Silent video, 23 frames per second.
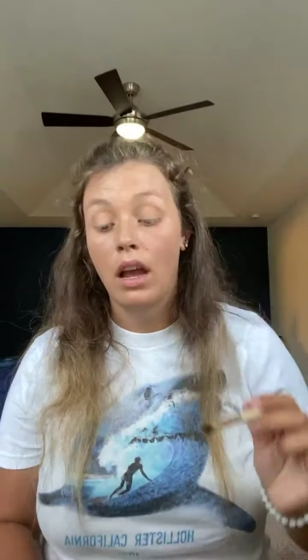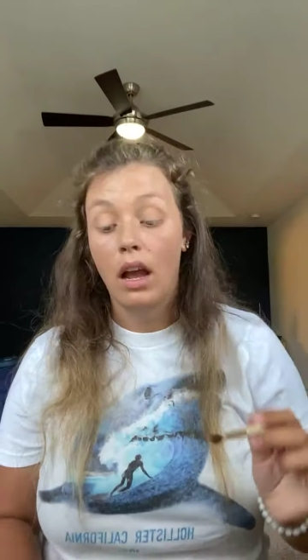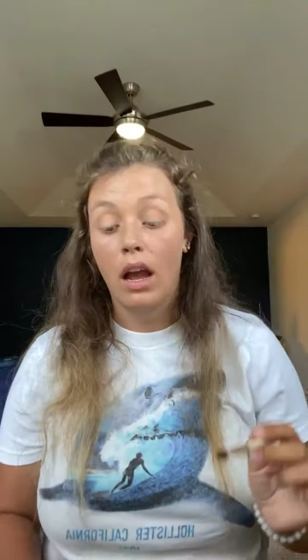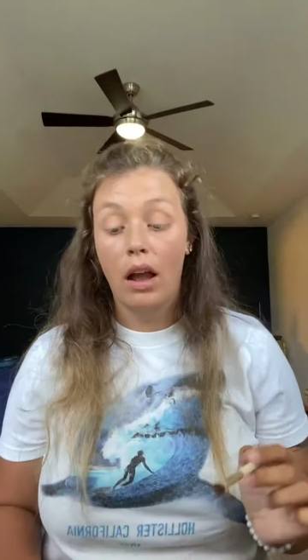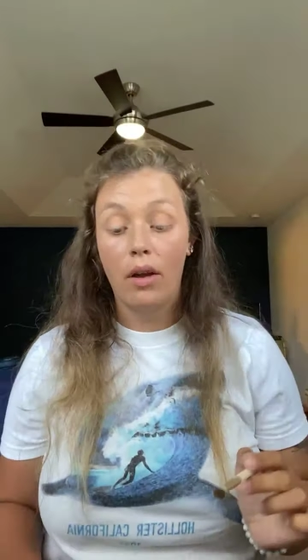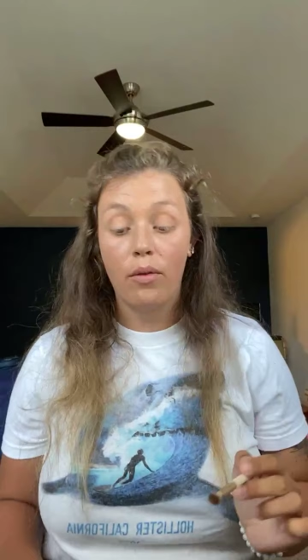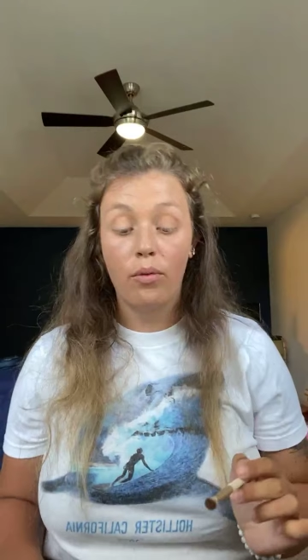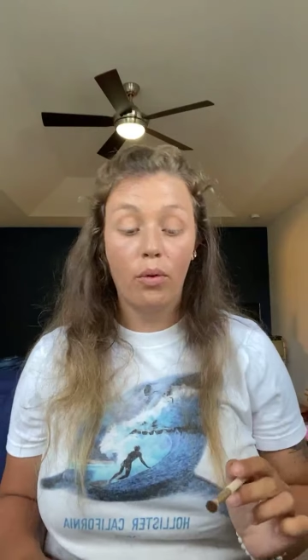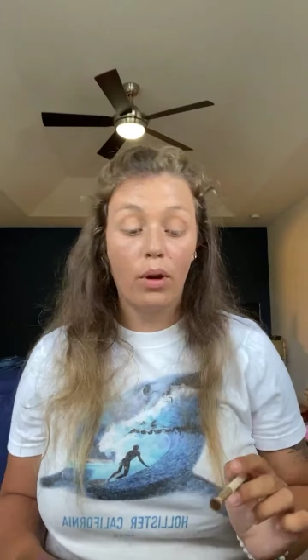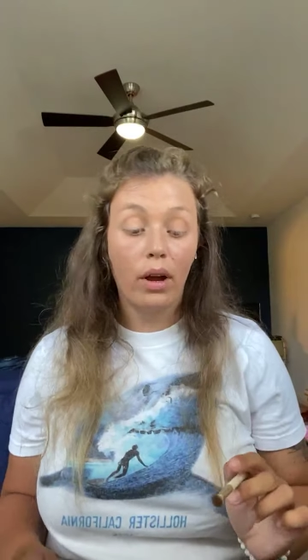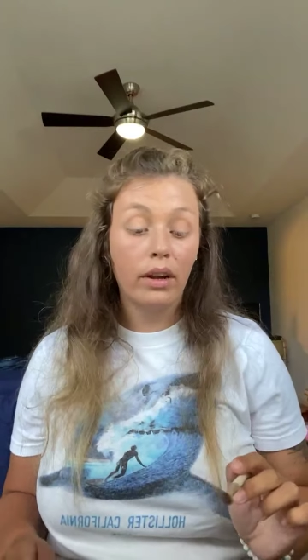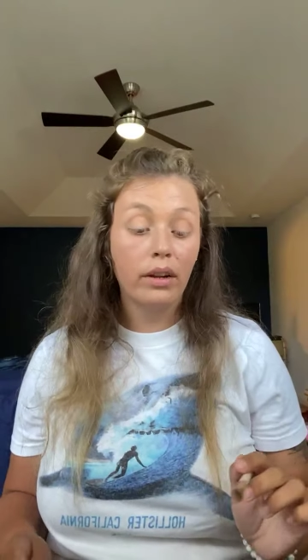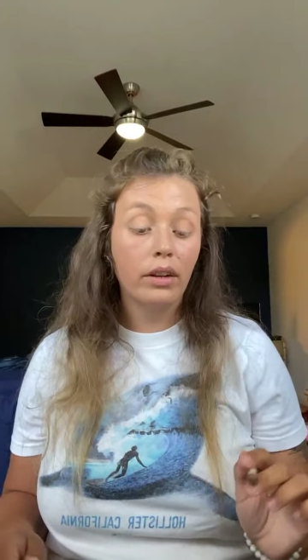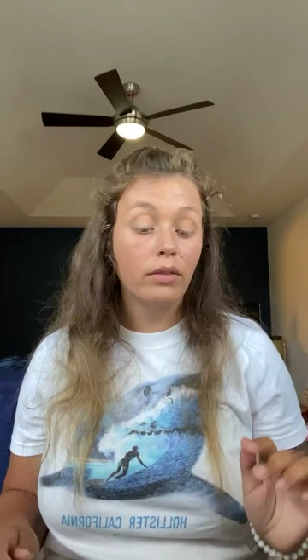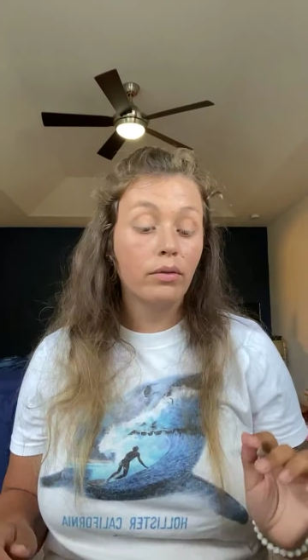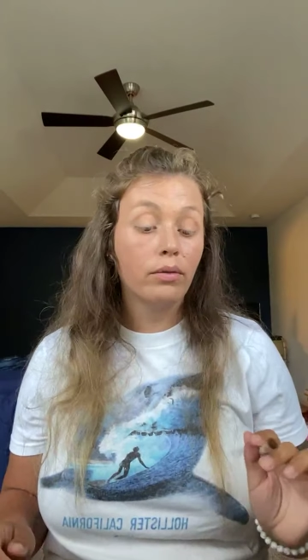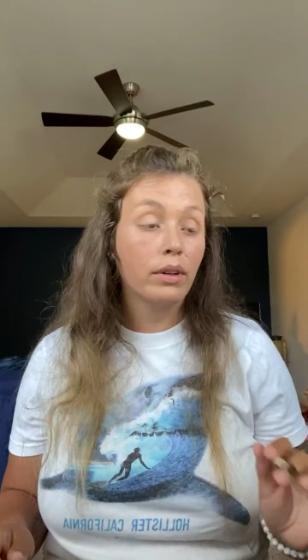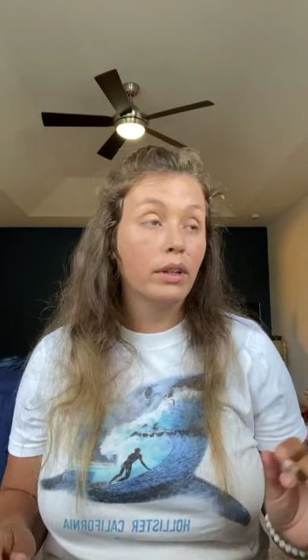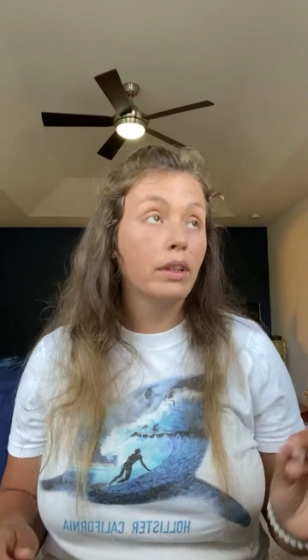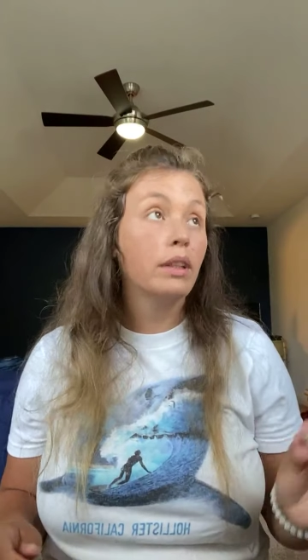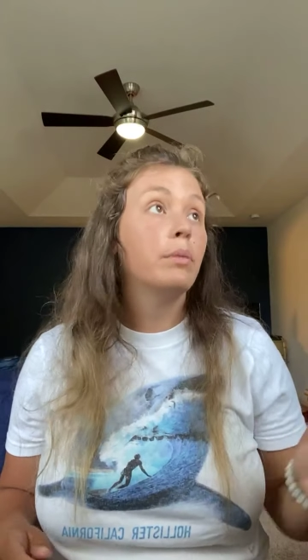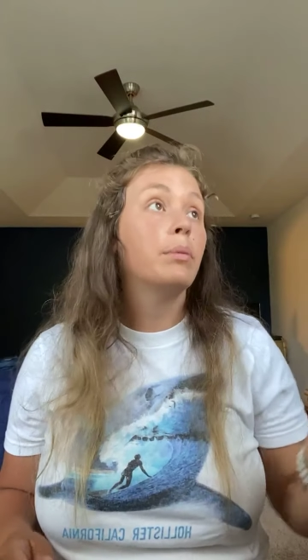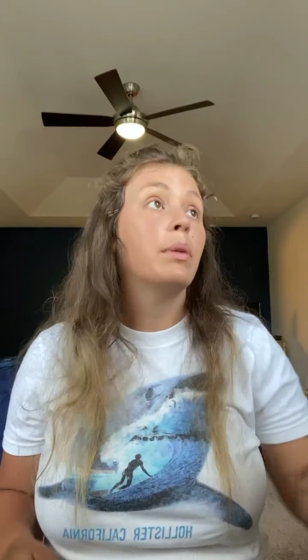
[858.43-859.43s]
I wanted
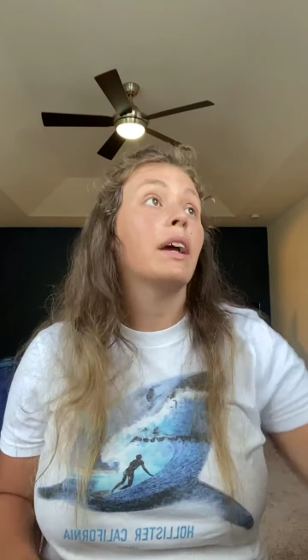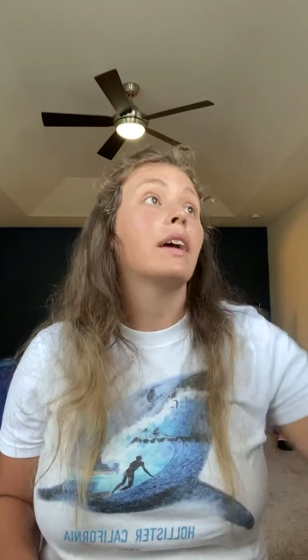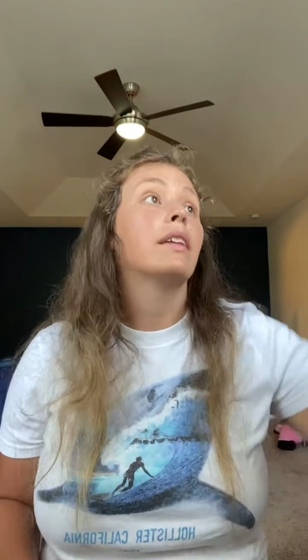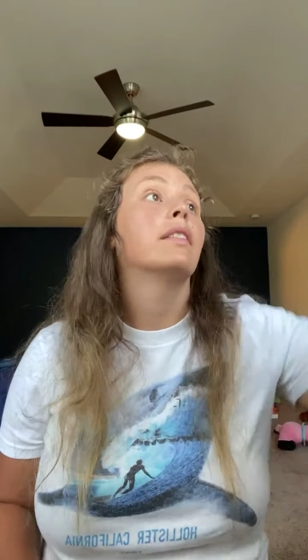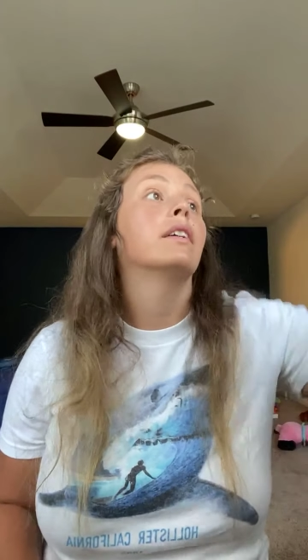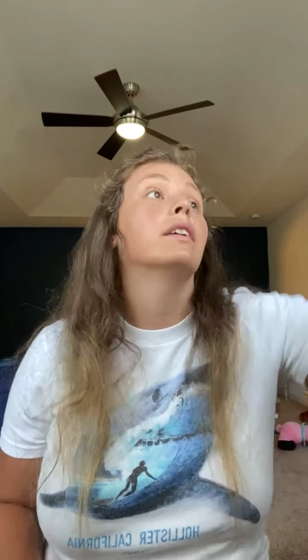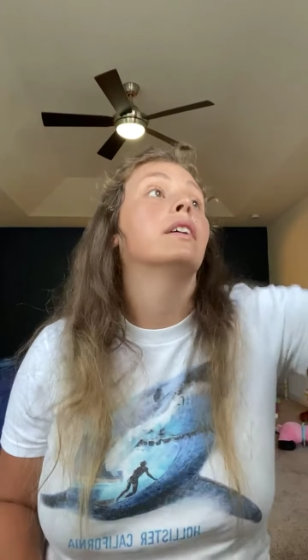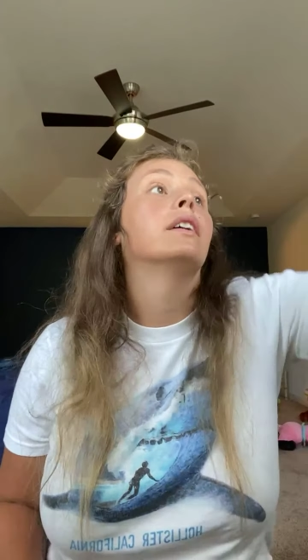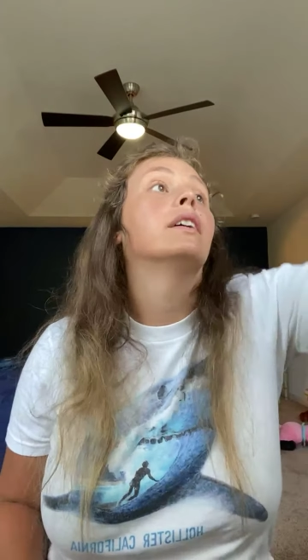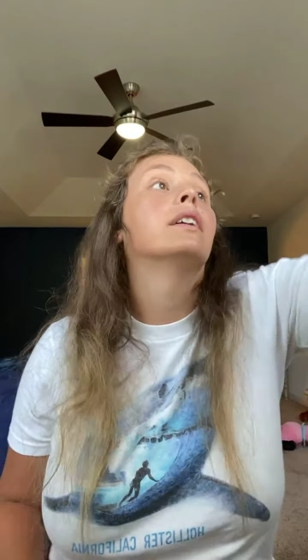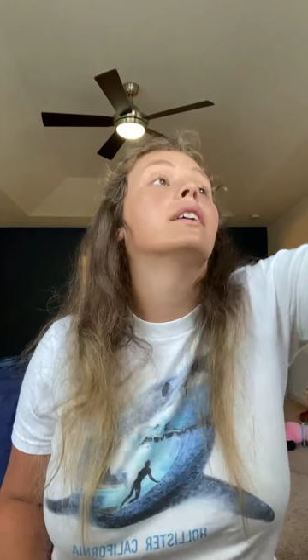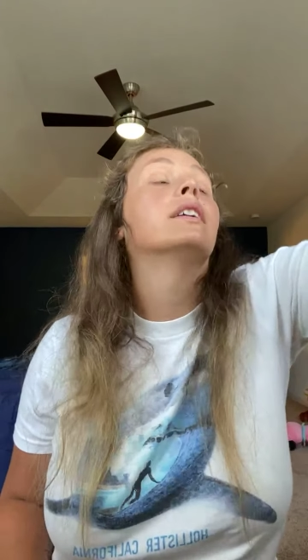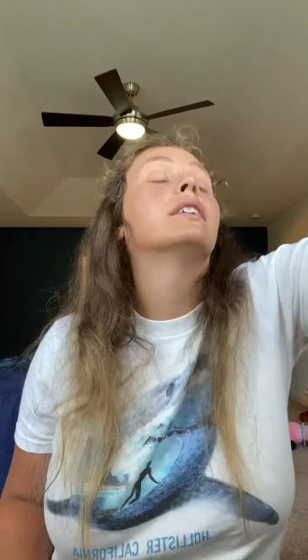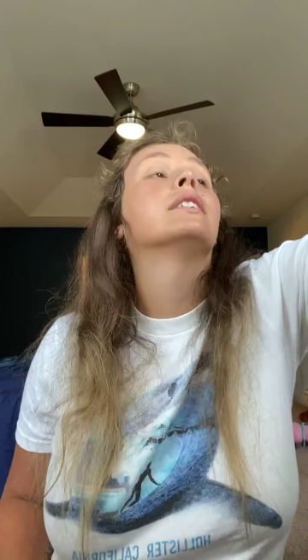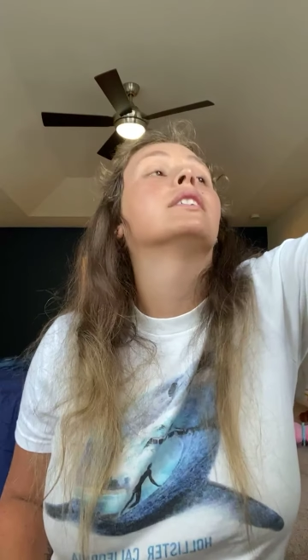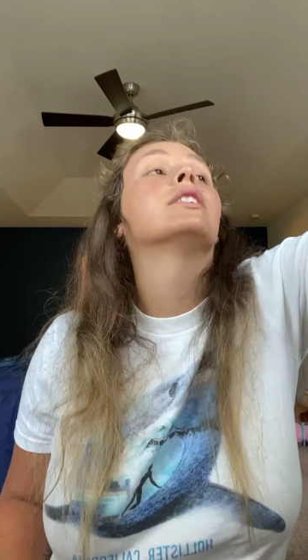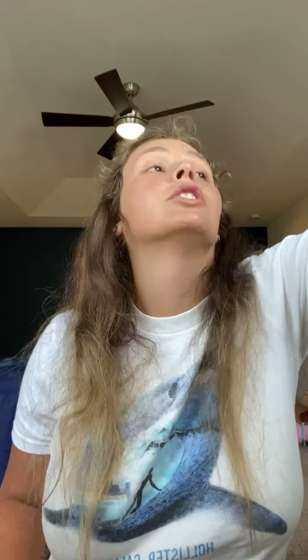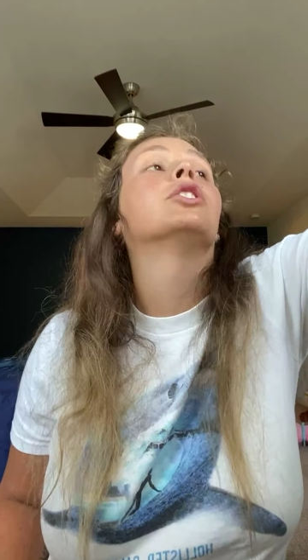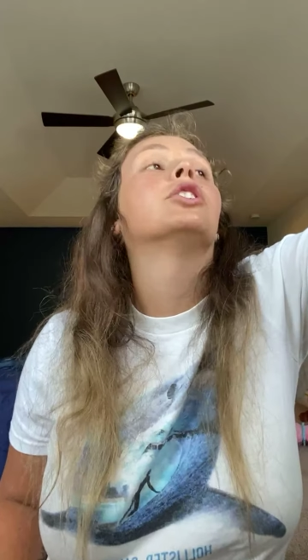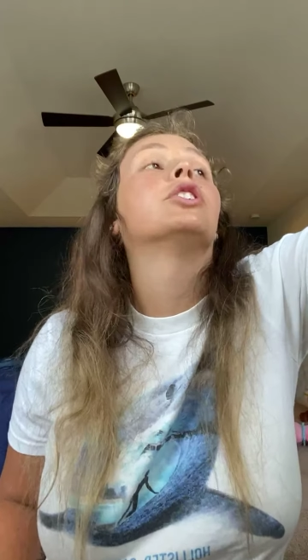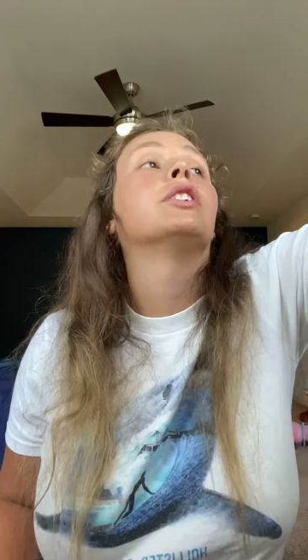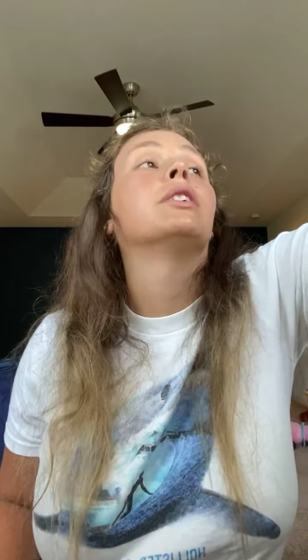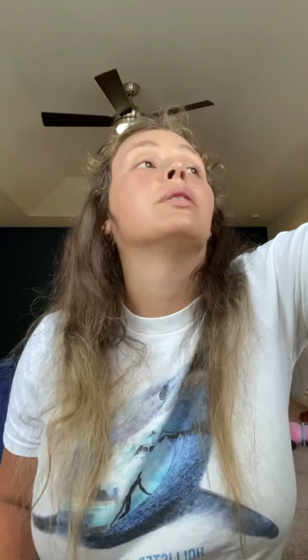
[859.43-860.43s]
really badly, it is a
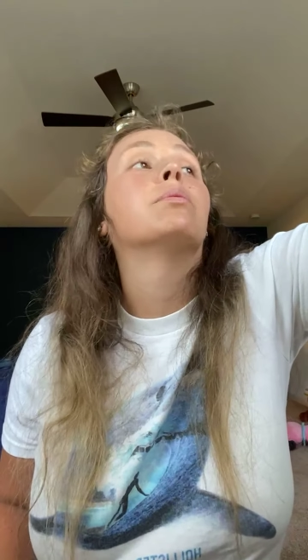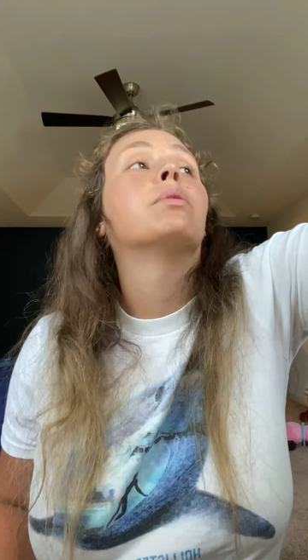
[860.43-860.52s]
she,